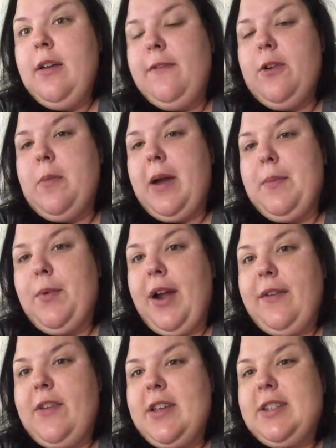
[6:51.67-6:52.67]
from my
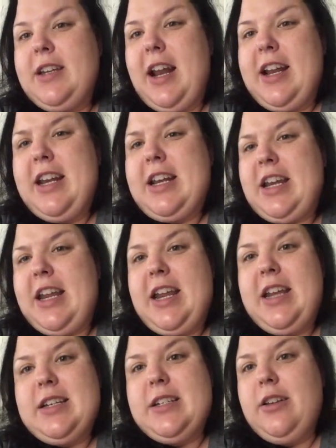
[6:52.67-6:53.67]
breakfast, and I didn't
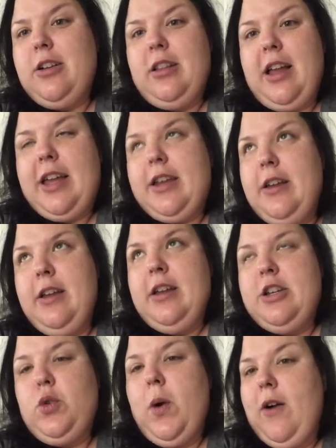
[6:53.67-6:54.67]
eat until like
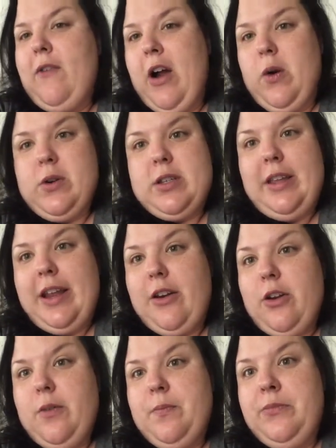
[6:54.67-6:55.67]
12 hours
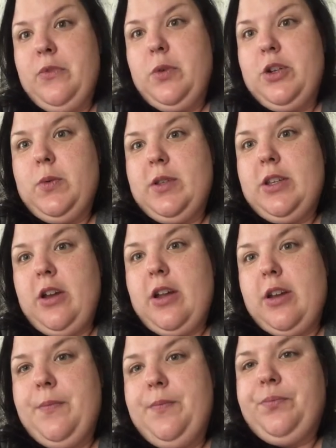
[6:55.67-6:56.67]
later, which was
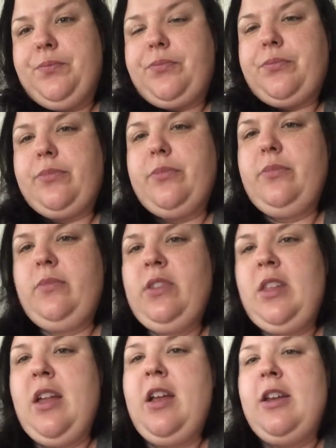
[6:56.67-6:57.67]
good.
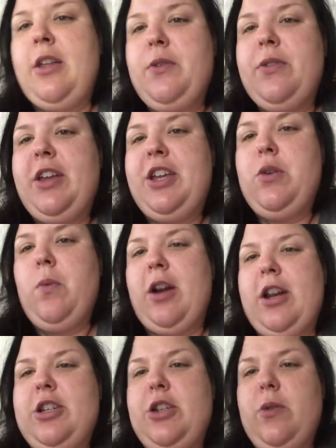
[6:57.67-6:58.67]
Another thing you
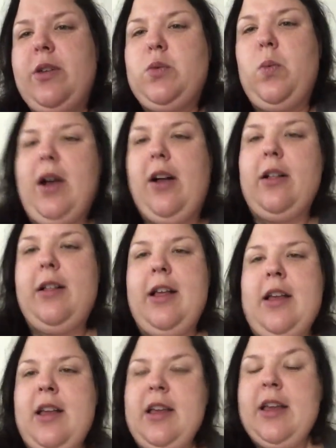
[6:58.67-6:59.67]
want to do as well
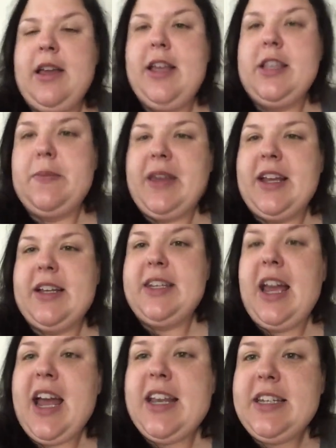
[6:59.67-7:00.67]
is make a
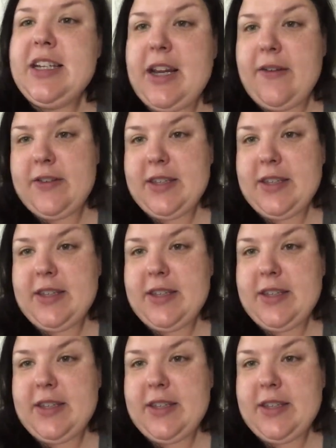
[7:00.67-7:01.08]
tentative